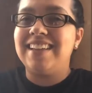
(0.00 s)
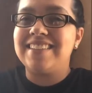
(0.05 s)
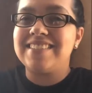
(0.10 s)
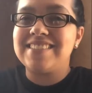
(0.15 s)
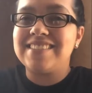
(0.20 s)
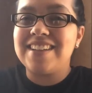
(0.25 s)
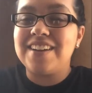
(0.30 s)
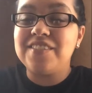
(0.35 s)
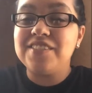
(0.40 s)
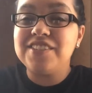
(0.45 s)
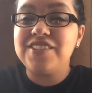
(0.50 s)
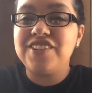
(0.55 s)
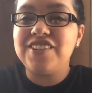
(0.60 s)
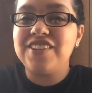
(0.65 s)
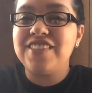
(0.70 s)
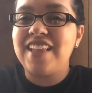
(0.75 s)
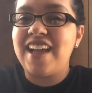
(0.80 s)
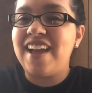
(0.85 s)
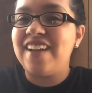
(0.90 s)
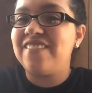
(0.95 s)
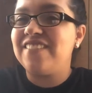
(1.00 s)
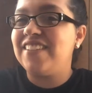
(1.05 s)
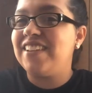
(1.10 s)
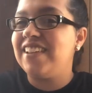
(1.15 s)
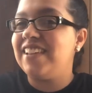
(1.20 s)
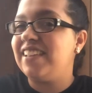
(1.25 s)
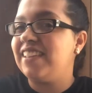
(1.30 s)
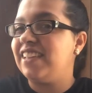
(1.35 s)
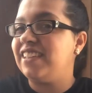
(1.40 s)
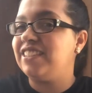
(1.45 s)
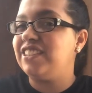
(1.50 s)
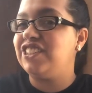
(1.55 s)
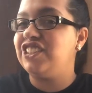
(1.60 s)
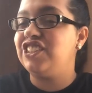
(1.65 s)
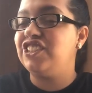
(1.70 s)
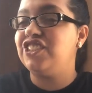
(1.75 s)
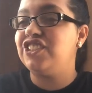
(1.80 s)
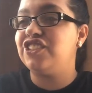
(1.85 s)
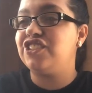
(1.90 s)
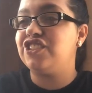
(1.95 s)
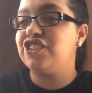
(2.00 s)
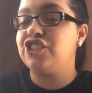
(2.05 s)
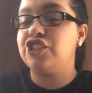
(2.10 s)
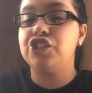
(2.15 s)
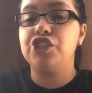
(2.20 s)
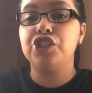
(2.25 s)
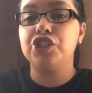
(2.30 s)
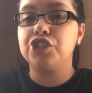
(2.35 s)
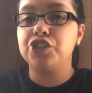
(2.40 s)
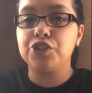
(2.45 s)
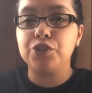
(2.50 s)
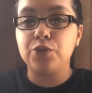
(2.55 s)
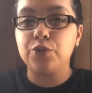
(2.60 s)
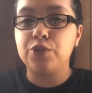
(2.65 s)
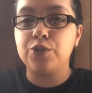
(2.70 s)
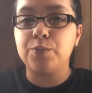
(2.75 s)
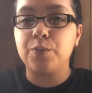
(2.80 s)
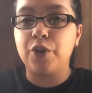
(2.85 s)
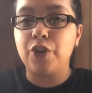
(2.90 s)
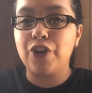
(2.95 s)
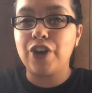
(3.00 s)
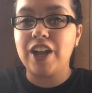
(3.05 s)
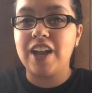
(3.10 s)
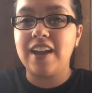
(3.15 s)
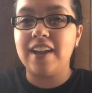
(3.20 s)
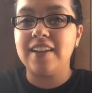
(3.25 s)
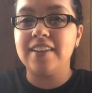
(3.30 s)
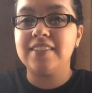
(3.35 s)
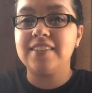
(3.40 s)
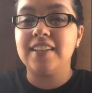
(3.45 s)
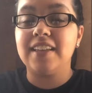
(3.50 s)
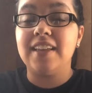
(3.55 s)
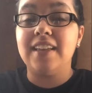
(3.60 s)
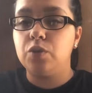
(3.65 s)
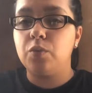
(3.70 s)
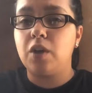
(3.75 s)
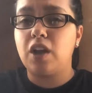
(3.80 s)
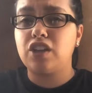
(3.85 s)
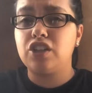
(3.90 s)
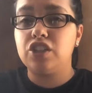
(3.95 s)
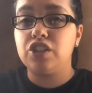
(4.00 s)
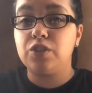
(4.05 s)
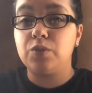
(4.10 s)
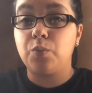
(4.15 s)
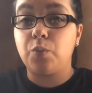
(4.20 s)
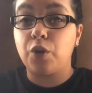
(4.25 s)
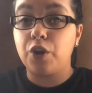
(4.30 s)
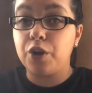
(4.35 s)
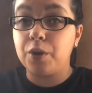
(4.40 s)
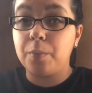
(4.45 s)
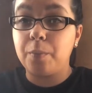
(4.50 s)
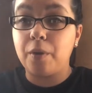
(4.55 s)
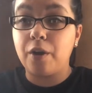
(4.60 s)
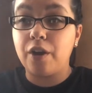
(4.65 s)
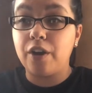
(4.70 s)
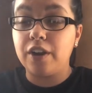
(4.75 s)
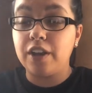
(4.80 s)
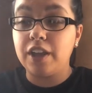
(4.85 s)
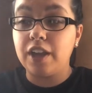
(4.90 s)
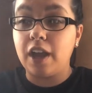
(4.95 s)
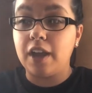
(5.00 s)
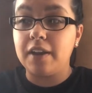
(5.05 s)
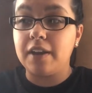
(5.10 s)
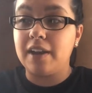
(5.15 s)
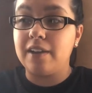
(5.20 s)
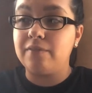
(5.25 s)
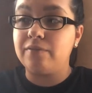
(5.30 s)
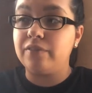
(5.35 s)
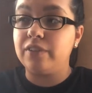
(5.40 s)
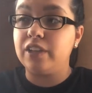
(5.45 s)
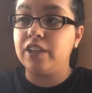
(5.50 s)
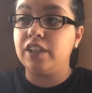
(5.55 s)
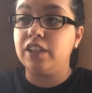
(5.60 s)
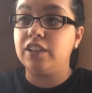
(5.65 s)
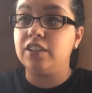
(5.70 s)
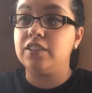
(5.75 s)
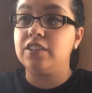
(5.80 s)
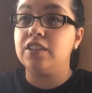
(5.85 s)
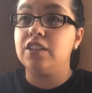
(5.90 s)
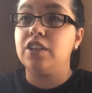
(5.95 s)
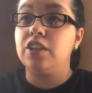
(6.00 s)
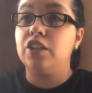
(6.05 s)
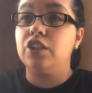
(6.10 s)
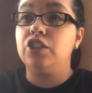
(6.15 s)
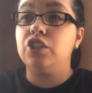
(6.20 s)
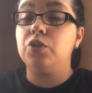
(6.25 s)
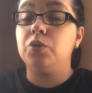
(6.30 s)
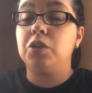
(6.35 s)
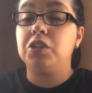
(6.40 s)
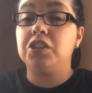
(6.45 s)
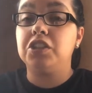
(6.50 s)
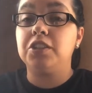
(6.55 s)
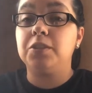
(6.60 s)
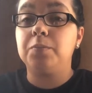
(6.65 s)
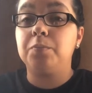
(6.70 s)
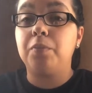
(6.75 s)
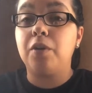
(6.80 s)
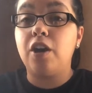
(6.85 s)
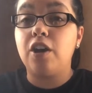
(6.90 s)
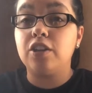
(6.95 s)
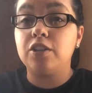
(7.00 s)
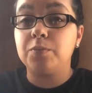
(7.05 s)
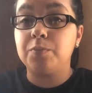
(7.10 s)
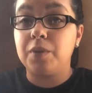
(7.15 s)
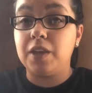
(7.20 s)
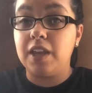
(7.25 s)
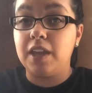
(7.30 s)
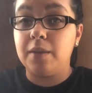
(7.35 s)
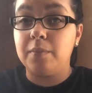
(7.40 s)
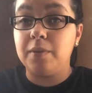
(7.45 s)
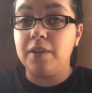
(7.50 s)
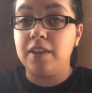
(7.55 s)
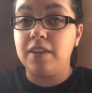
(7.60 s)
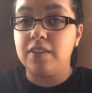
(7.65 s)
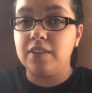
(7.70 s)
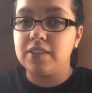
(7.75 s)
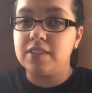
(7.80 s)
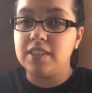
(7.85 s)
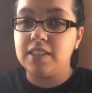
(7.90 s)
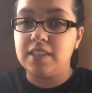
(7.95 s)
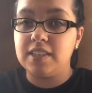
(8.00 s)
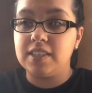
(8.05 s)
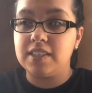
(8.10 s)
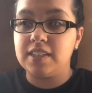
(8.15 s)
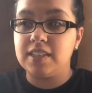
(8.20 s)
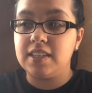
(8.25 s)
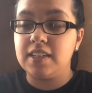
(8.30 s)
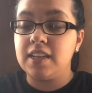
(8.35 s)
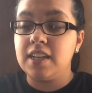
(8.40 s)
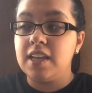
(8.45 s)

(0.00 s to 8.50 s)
so that was her laughing. Like, she's just so smart, guys. She watches Word Party on Netflix. She watches Boss Baby, the season,